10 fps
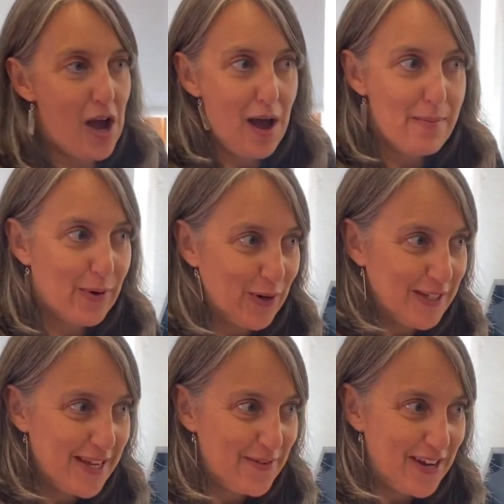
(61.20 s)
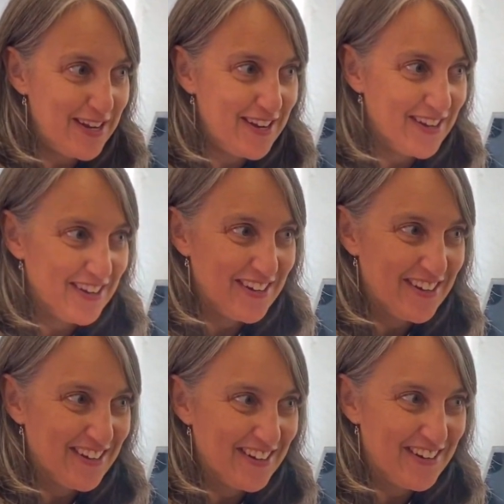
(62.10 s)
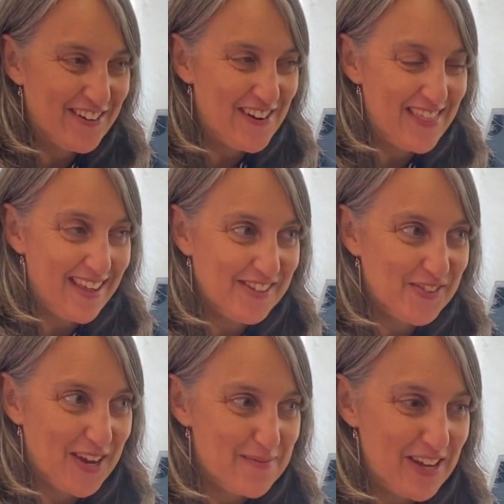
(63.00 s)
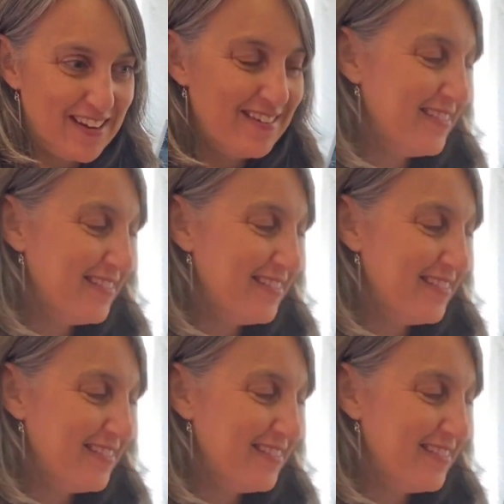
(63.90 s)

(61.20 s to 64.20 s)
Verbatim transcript: hi boys, how are you? Good. Good, thanks for coming.